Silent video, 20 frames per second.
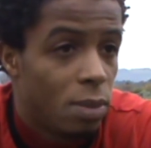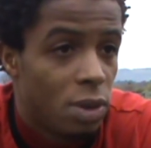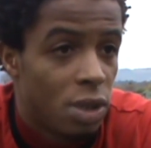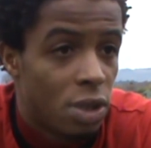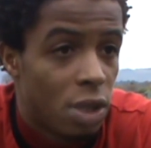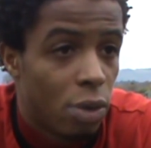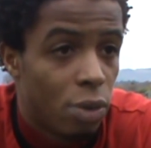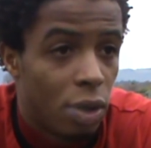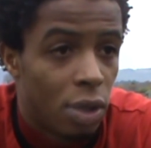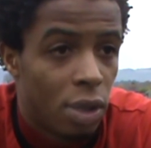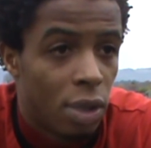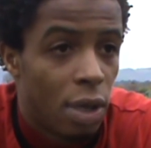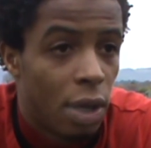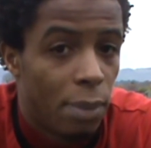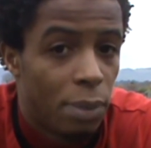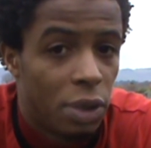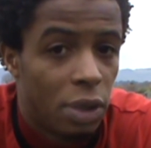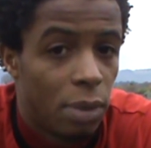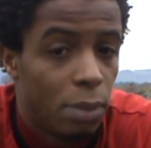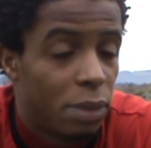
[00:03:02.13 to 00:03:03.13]
He's our
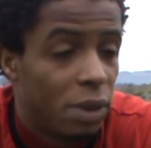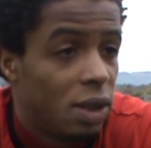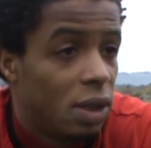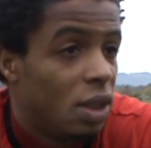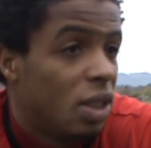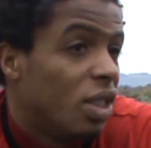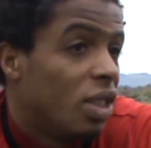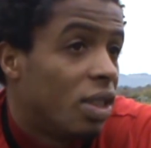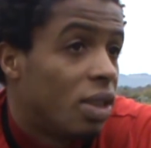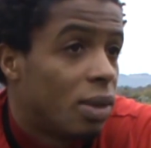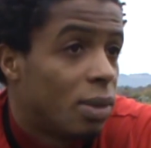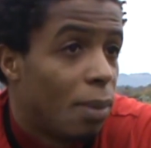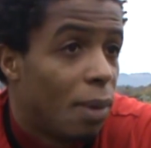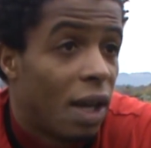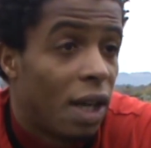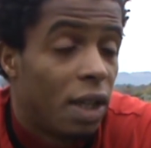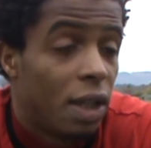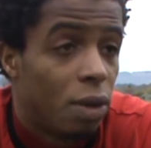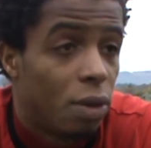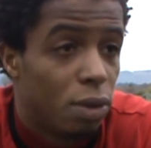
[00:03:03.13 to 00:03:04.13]
captain, but he's
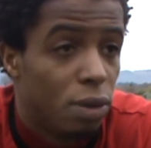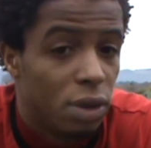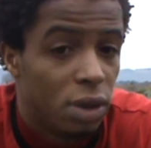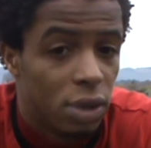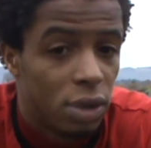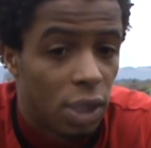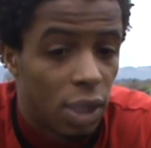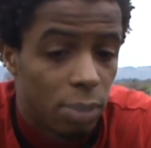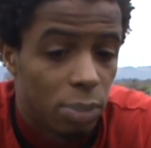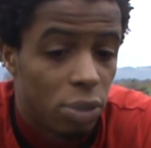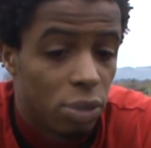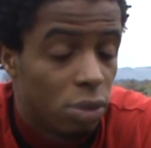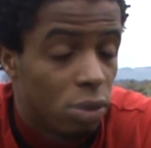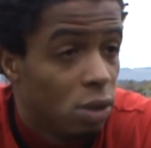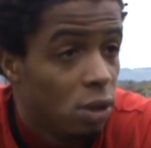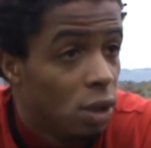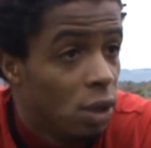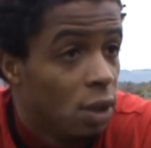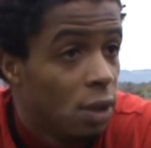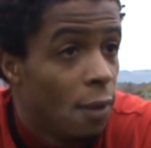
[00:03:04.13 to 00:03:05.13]
smiling all the time. So
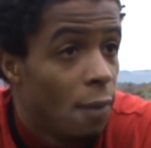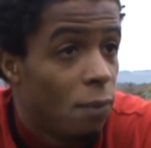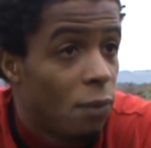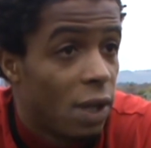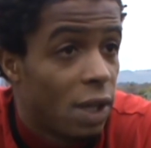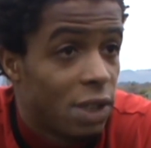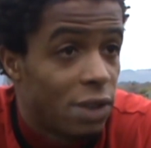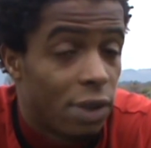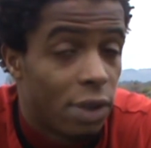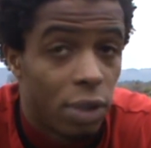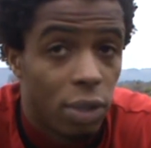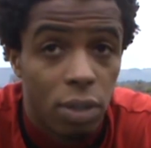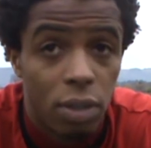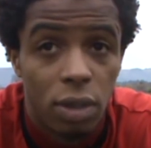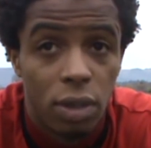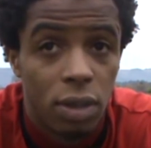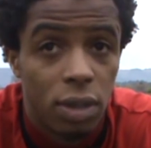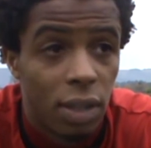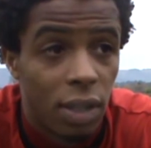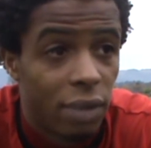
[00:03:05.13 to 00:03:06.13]
that is very good.
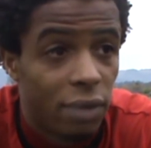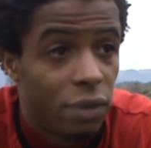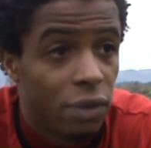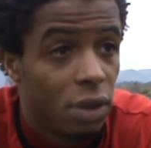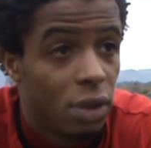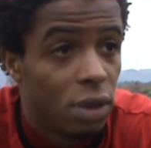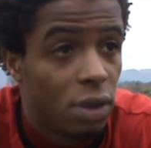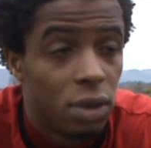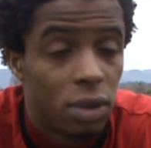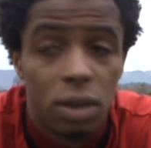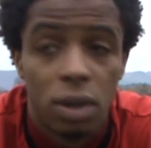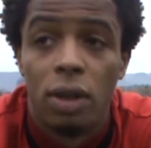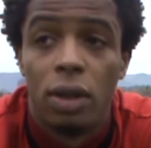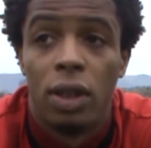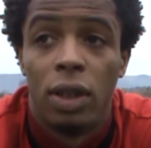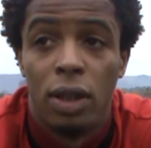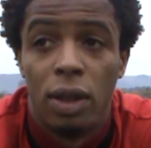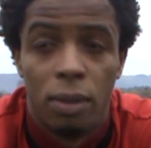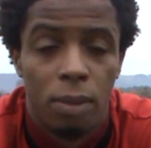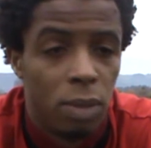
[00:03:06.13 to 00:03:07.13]
I think at,
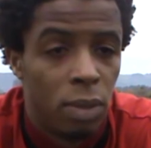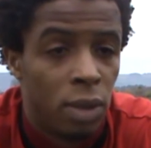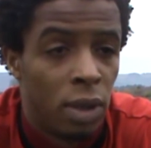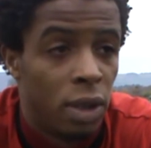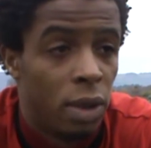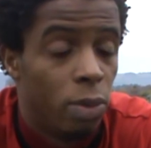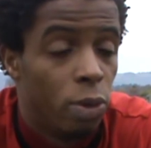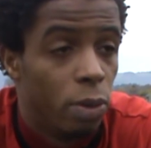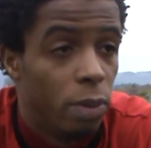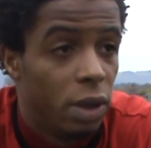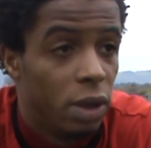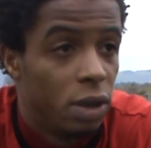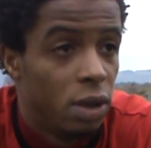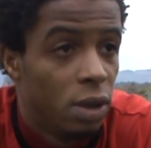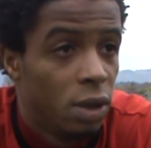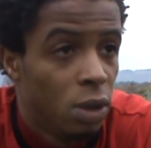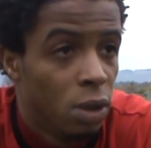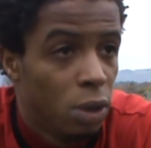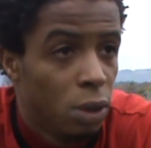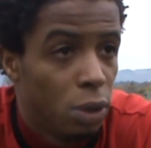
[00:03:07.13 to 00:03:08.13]
at the moment
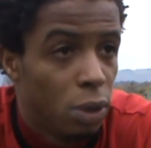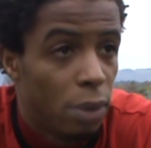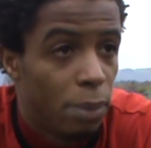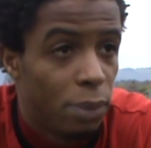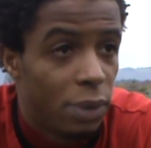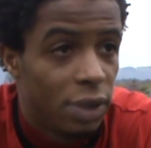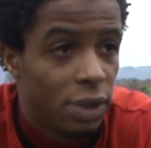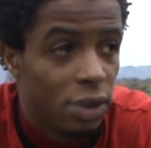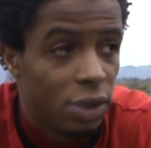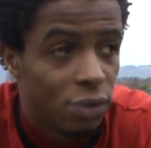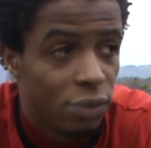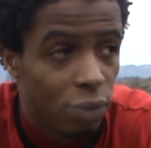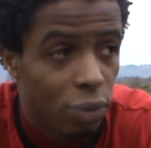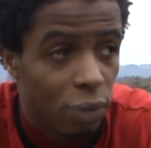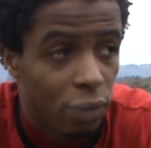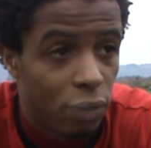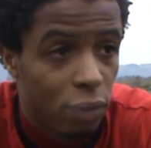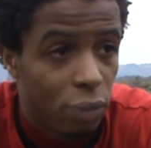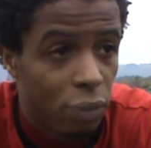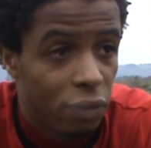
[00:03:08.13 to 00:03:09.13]
the place is full
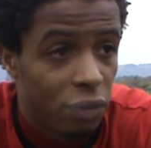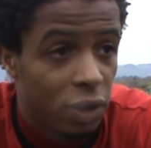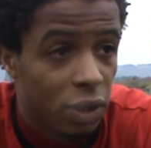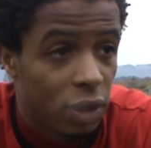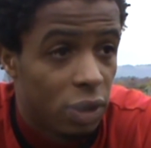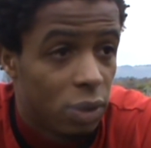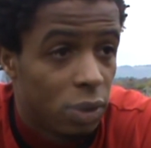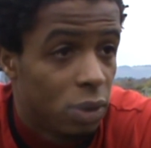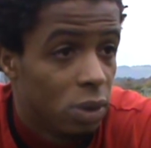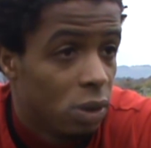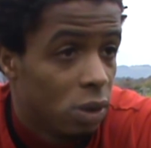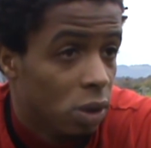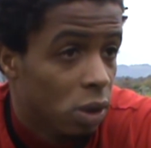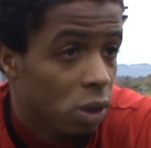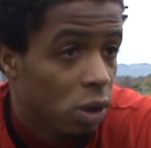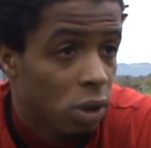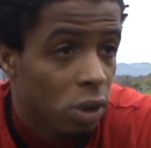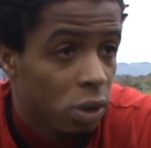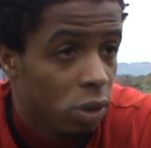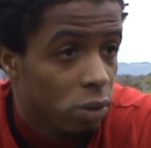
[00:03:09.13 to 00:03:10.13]
of confidence.
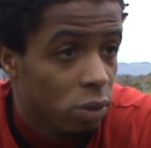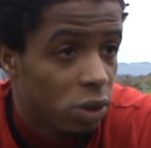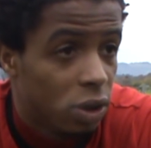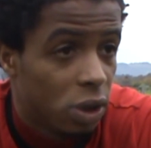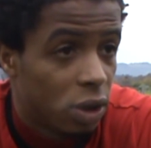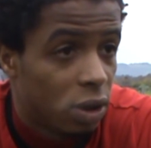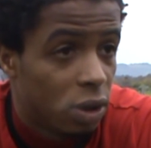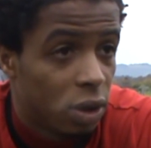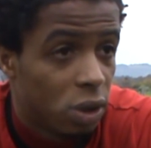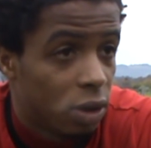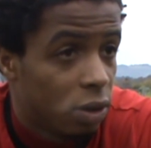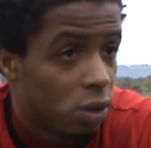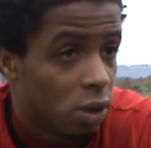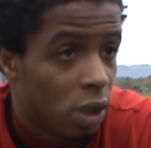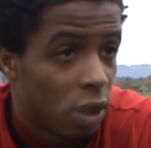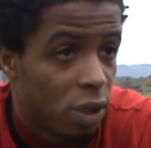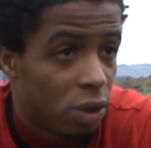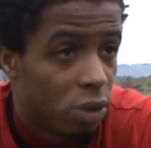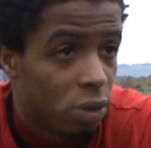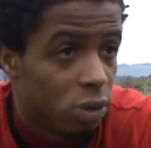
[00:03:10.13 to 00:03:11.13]
Just need to
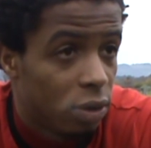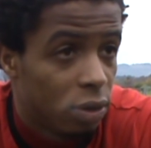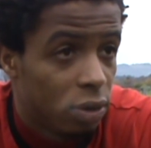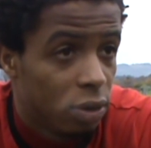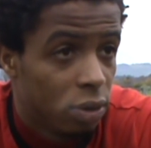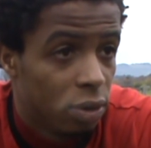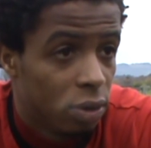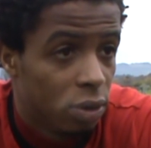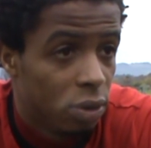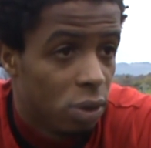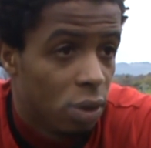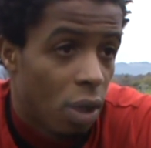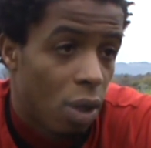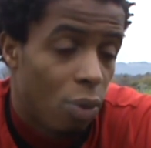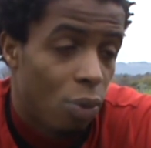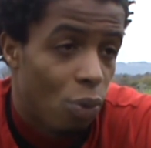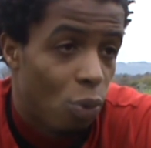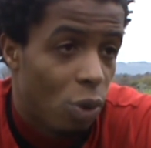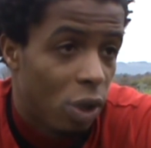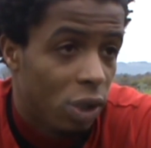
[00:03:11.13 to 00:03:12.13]
carry on
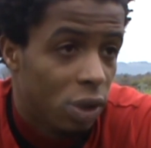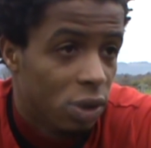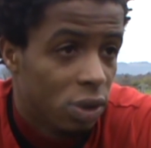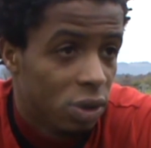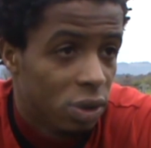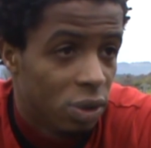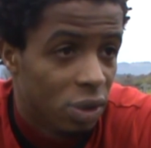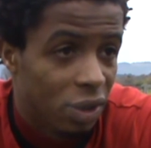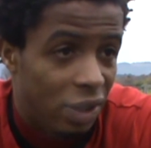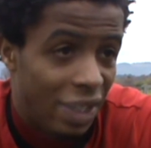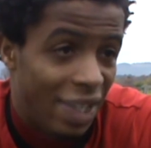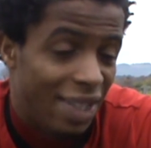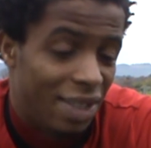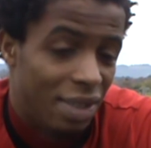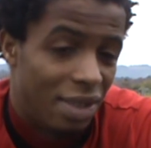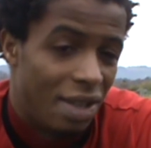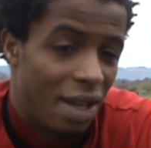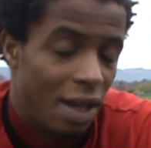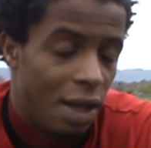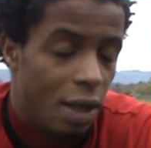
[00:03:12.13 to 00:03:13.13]
our run, get
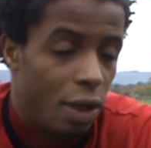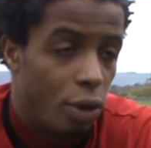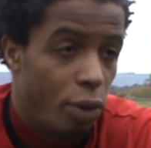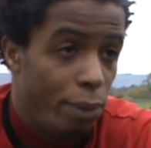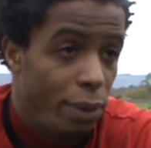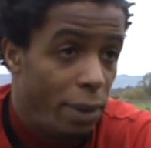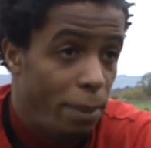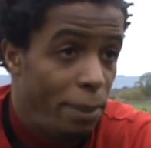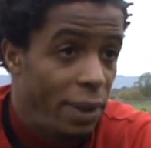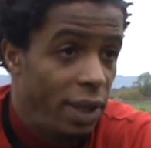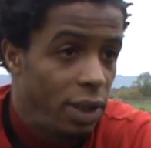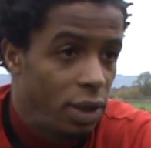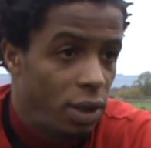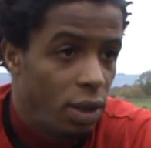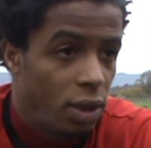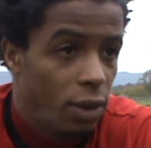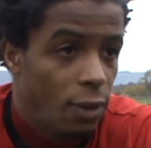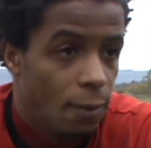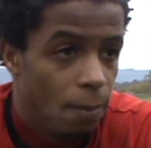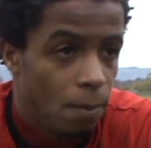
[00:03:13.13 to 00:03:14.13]
a little bit better
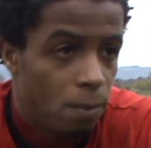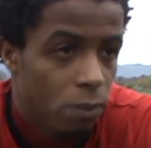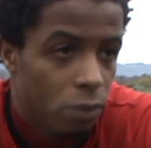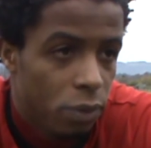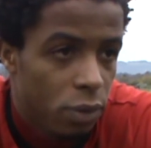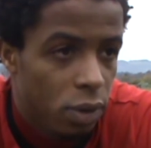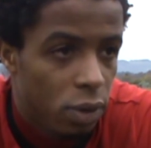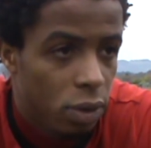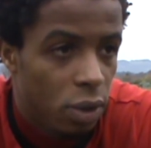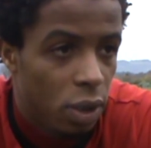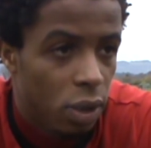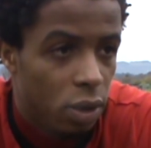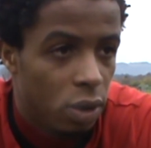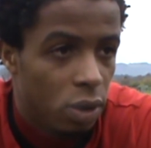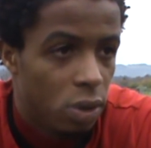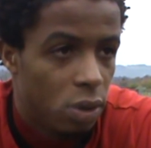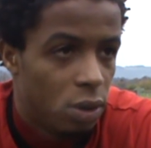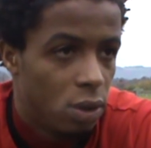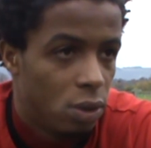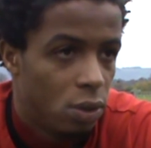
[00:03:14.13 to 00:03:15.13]
than
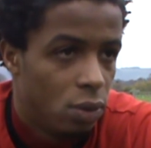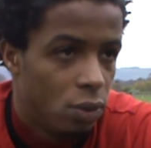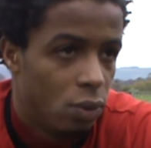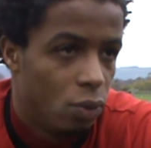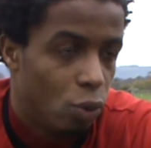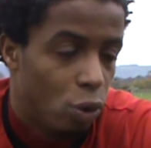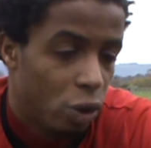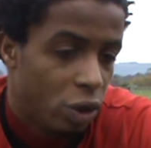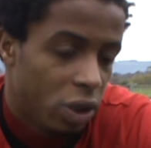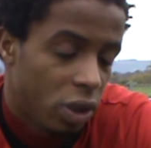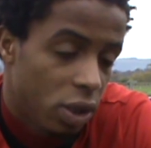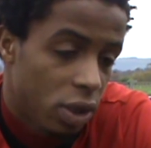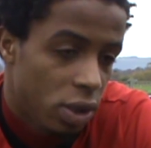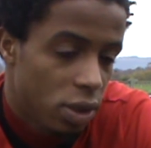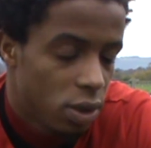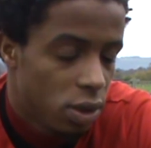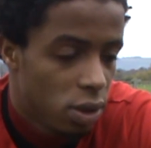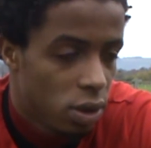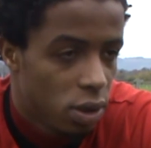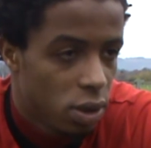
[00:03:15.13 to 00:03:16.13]
what it
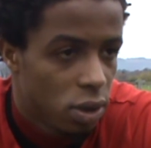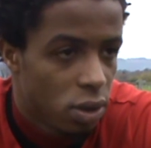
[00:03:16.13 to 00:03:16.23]
is.